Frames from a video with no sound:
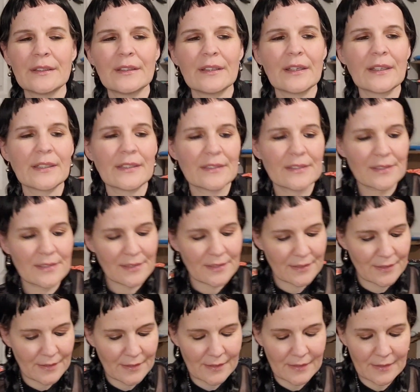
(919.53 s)

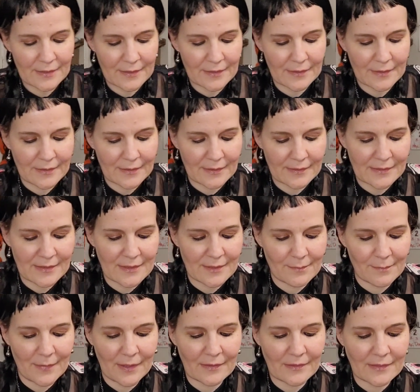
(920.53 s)
Nice.
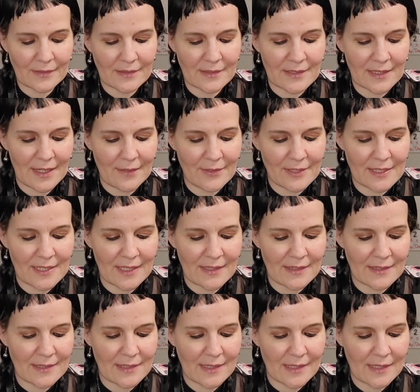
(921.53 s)
Smell this. Does it have a
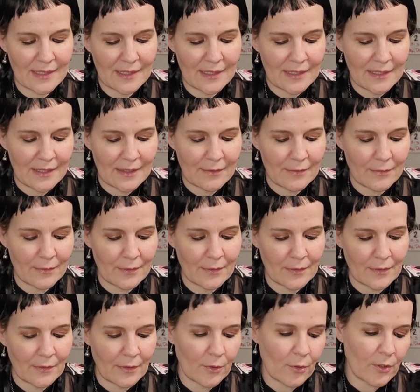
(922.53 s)
scent?
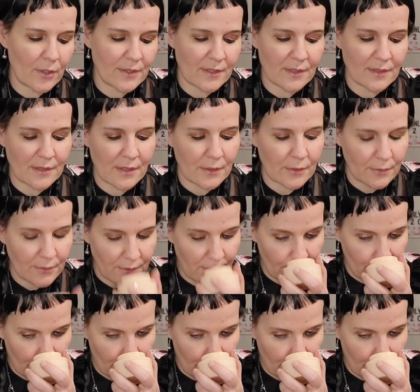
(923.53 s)
Of course it's closed.